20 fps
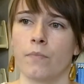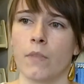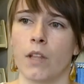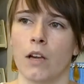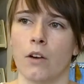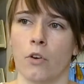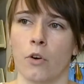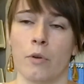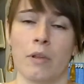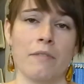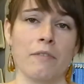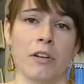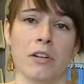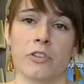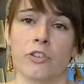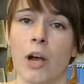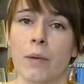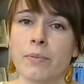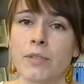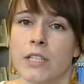or even a
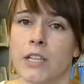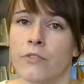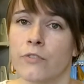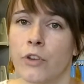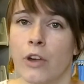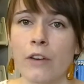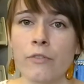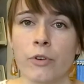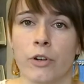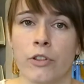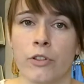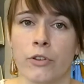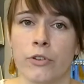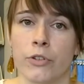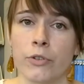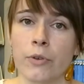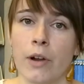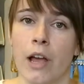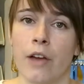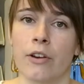chopstick if you have one of
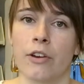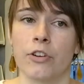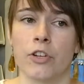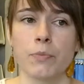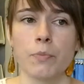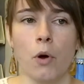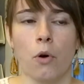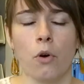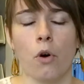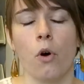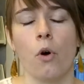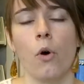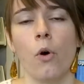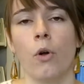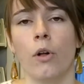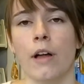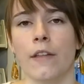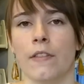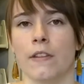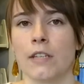those around, and just poke a
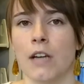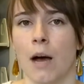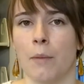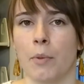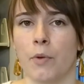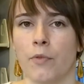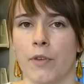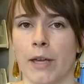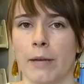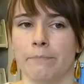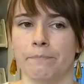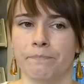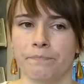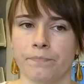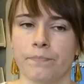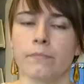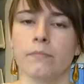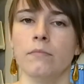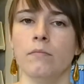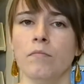hole at the top of it,
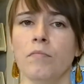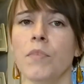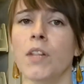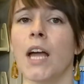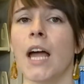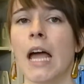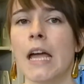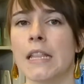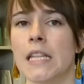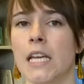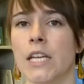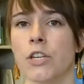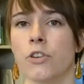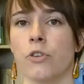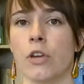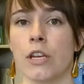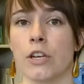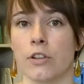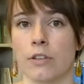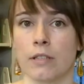and then you
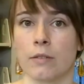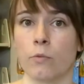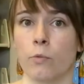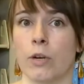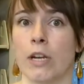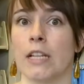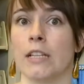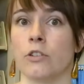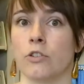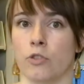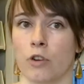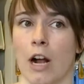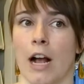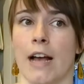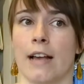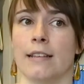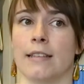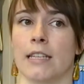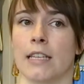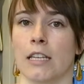can just, when it
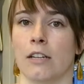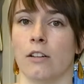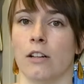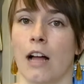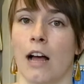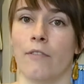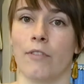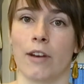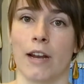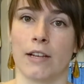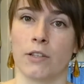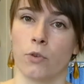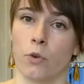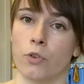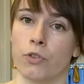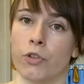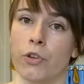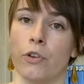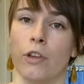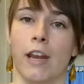dries, it'll have a nice
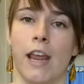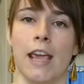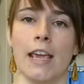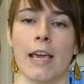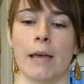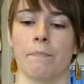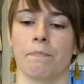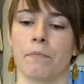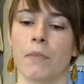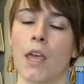hole so you can hang it.